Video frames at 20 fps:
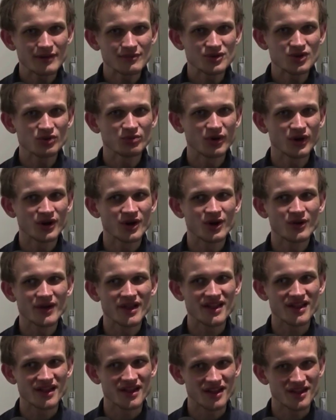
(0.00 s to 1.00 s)
2.0
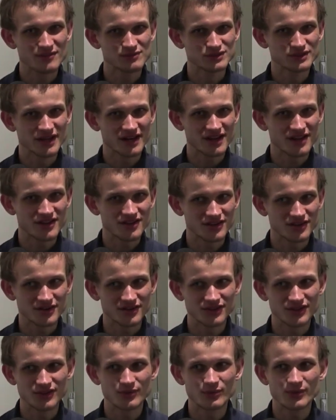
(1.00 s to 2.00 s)
is split into
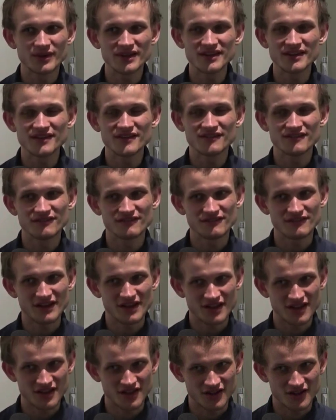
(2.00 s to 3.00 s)
three
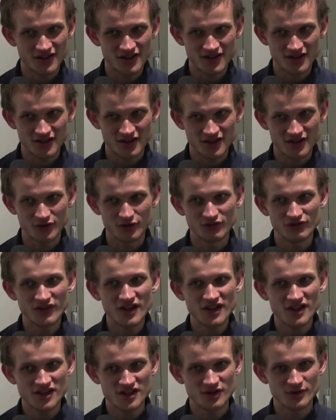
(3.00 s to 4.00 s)
phases. So
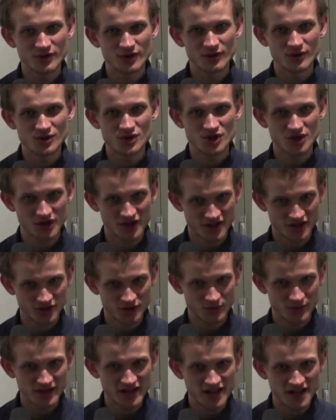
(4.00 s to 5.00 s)
phase zero just
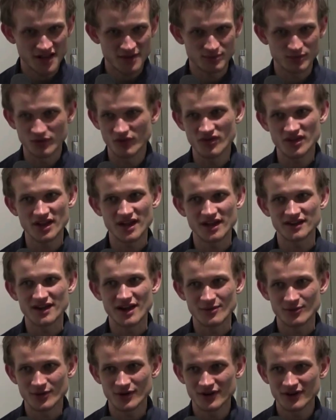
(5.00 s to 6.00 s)
creates a proof of stake
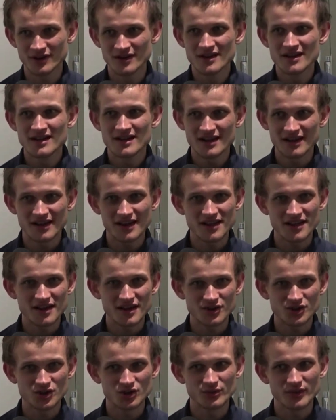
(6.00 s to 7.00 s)
network, and it's
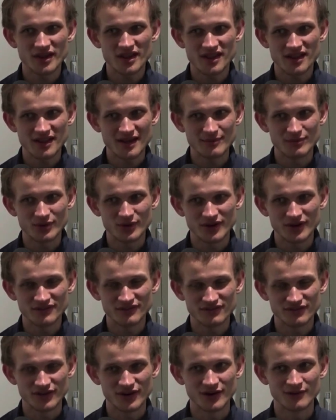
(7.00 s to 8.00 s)
actually separate
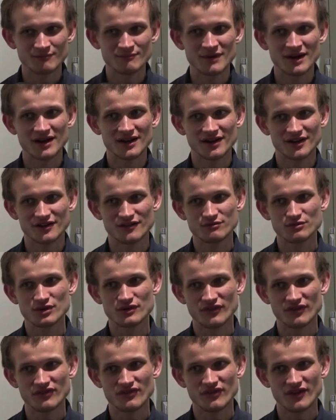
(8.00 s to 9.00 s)
from kind of
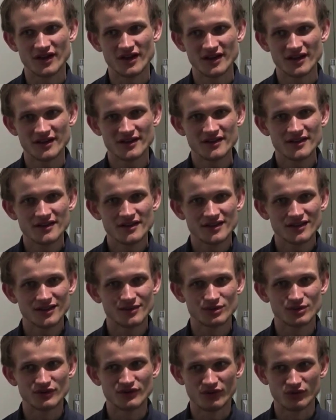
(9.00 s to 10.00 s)
the
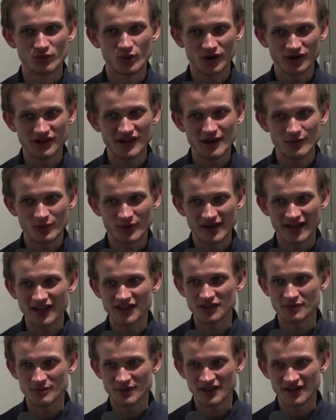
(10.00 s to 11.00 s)
proof of work network
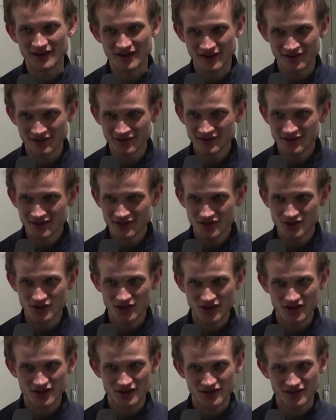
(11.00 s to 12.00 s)
at the beginning,
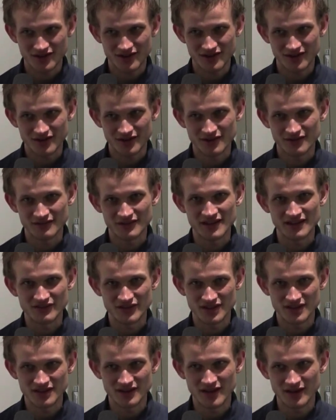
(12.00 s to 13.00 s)
just to kind of give
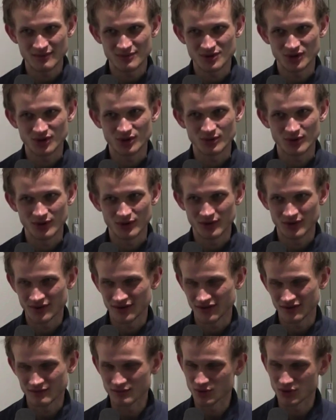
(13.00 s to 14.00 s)
it time to grow and
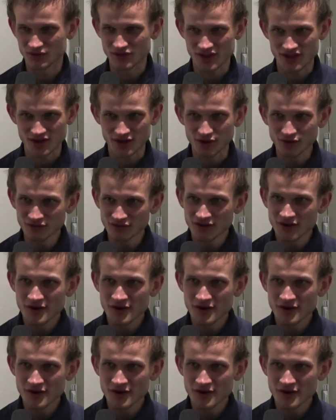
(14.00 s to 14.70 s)
improve itself.